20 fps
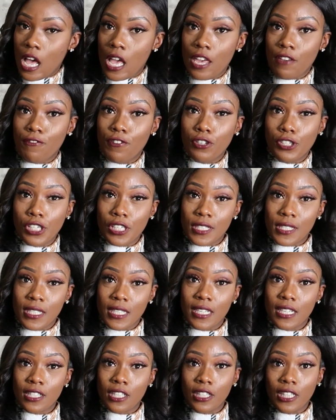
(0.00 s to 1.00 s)
If you just
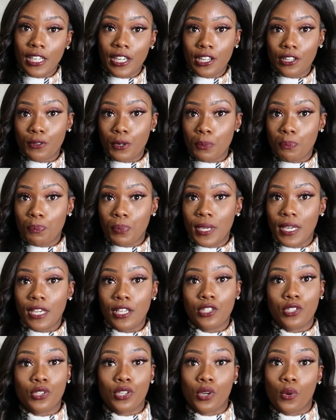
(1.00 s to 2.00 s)
needed a layering
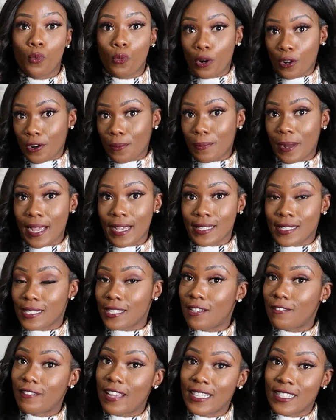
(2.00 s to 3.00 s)
piece, you could wear it by
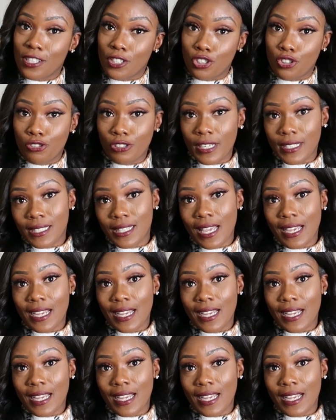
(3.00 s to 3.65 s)
itself as a dress,